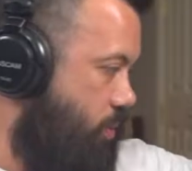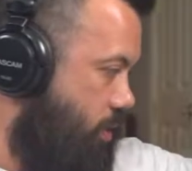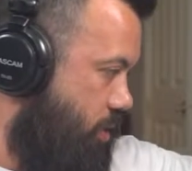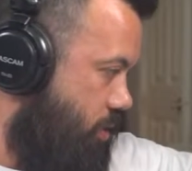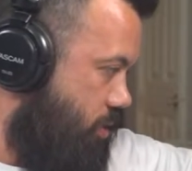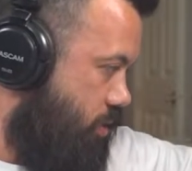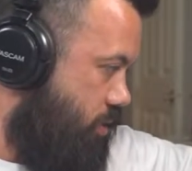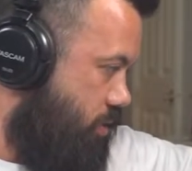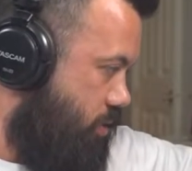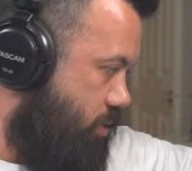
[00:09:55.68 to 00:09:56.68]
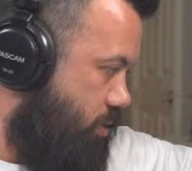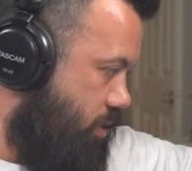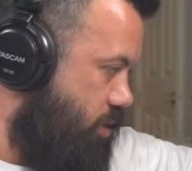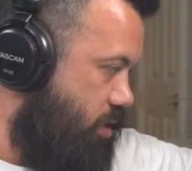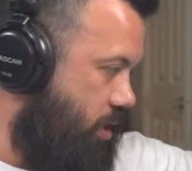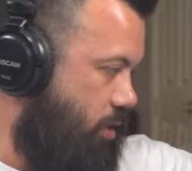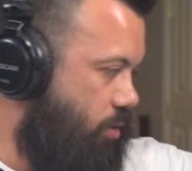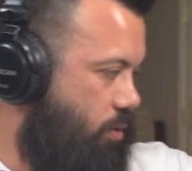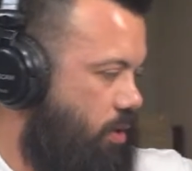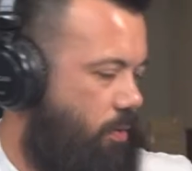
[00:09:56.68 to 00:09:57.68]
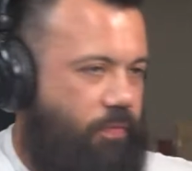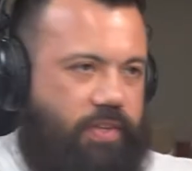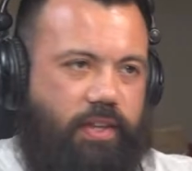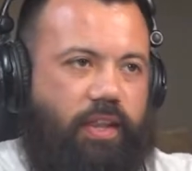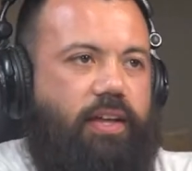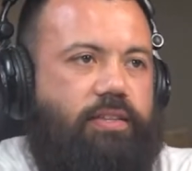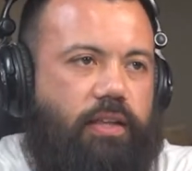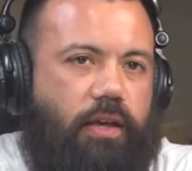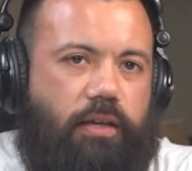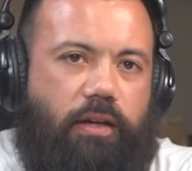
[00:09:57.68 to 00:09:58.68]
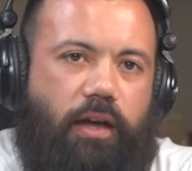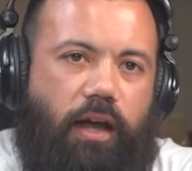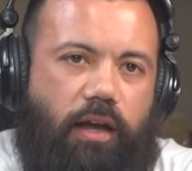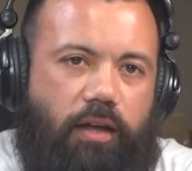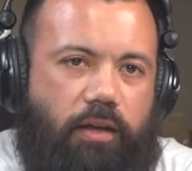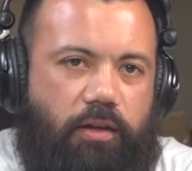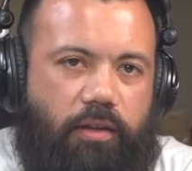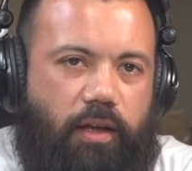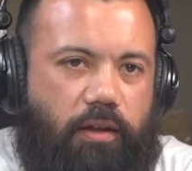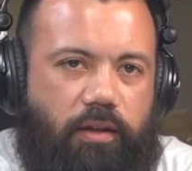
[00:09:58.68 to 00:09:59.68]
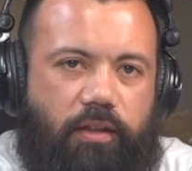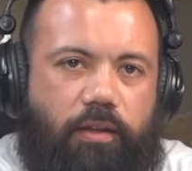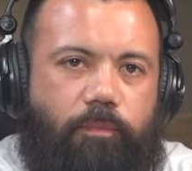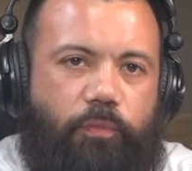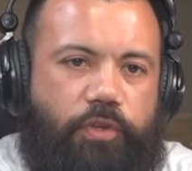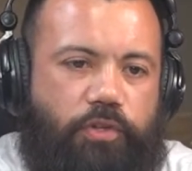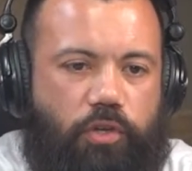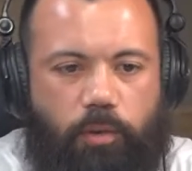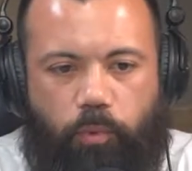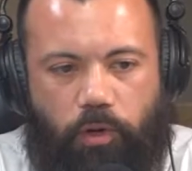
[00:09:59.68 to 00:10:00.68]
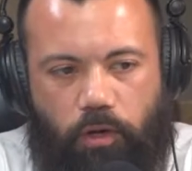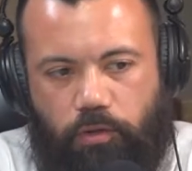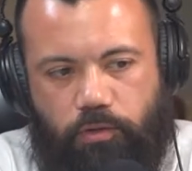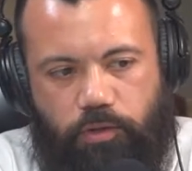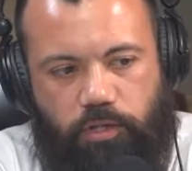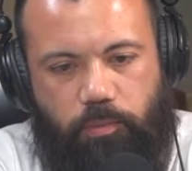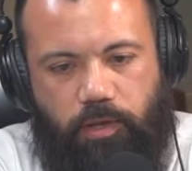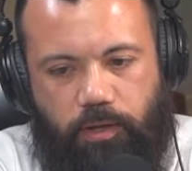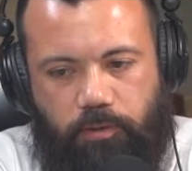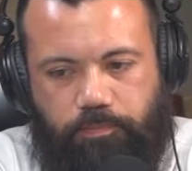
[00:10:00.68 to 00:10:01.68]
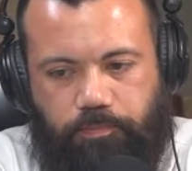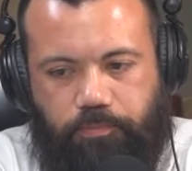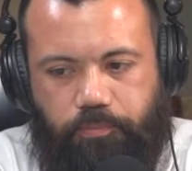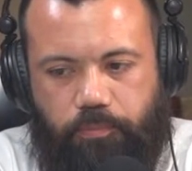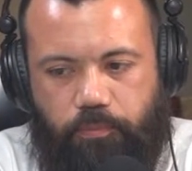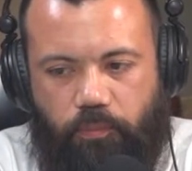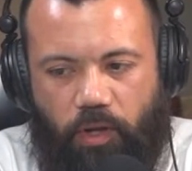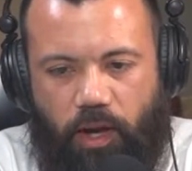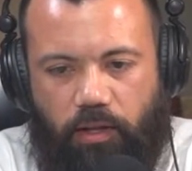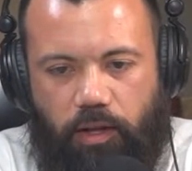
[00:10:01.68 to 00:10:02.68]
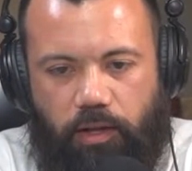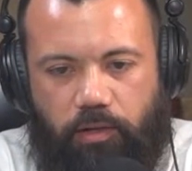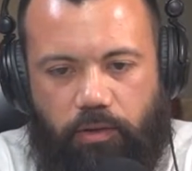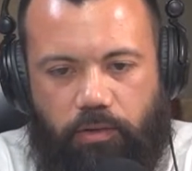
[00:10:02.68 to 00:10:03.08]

one is is. It is 93. See, that's like anything sub 100 to me. I like